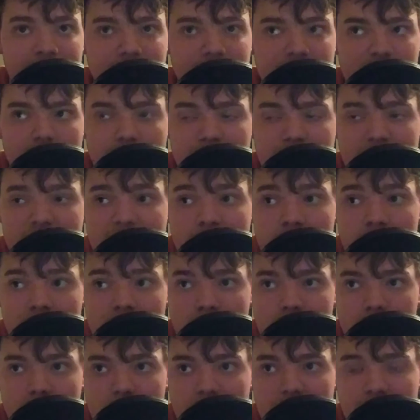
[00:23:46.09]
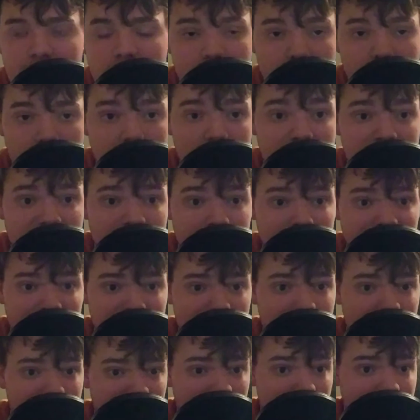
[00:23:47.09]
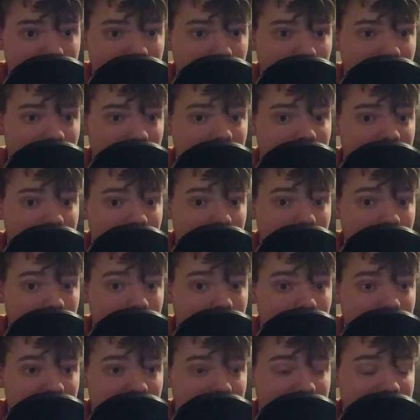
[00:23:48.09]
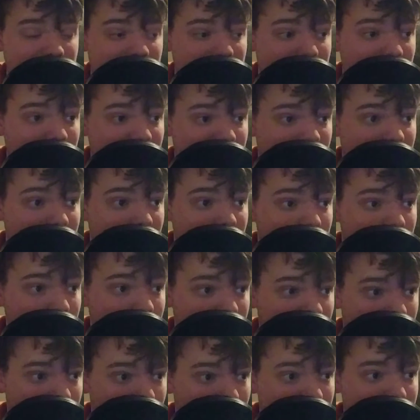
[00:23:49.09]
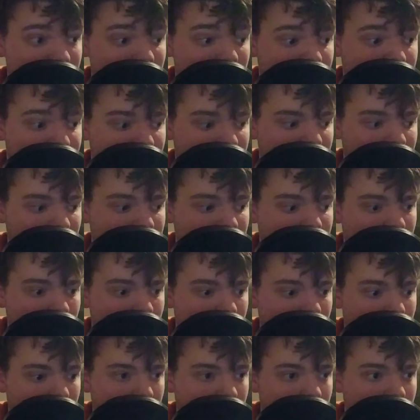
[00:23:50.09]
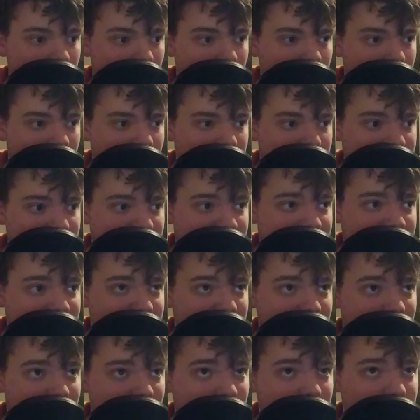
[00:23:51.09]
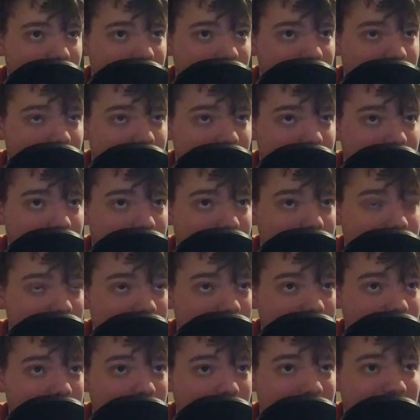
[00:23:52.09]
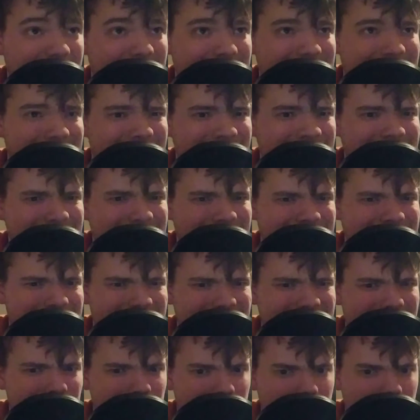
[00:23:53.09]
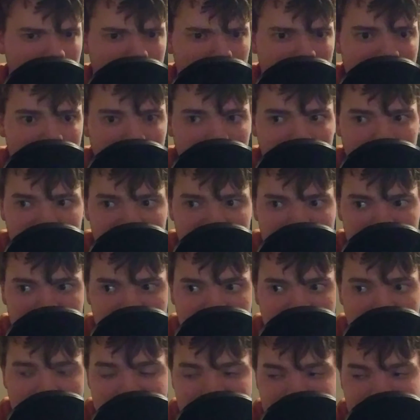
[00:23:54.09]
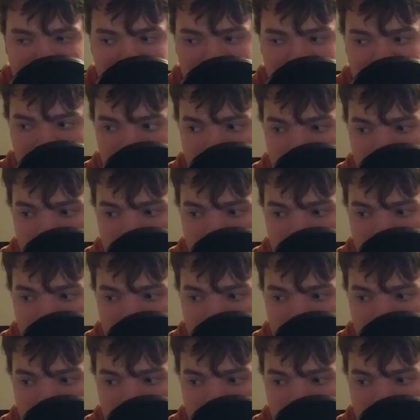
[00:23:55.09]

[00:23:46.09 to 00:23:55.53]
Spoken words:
Dodie and Gorillas. I'm actually very, very proud of them because this year was a great year for them. I not like this year. Crap. What am I saying?